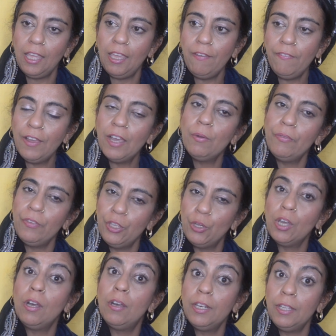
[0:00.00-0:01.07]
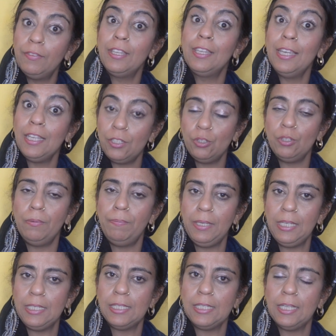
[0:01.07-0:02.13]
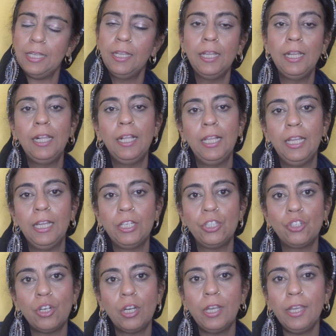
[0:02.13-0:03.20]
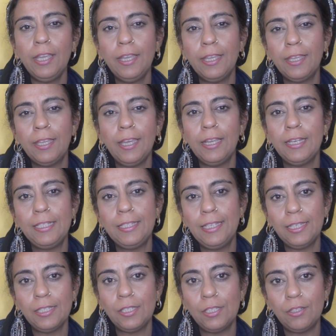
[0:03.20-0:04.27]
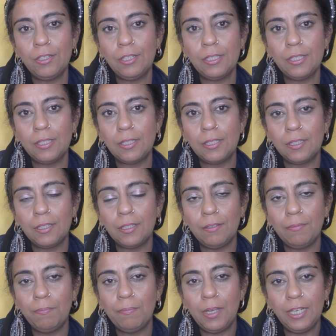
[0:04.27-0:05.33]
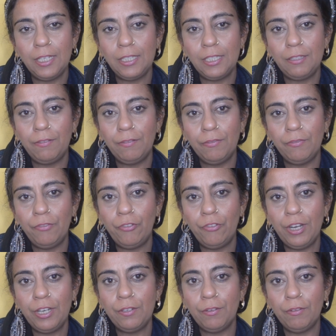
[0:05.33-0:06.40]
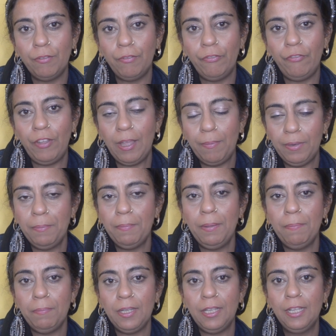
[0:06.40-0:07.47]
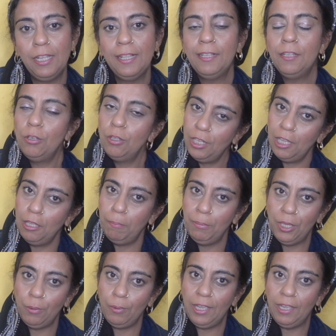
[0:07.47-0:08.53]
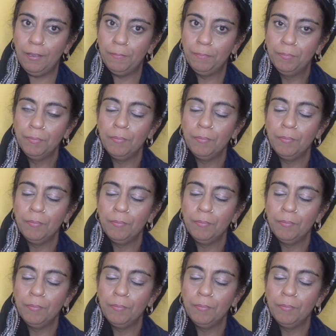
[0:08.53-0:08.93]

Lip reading: if however you can't even get to a piercer, try and get a dexterous minded friend or family member who'll help you out,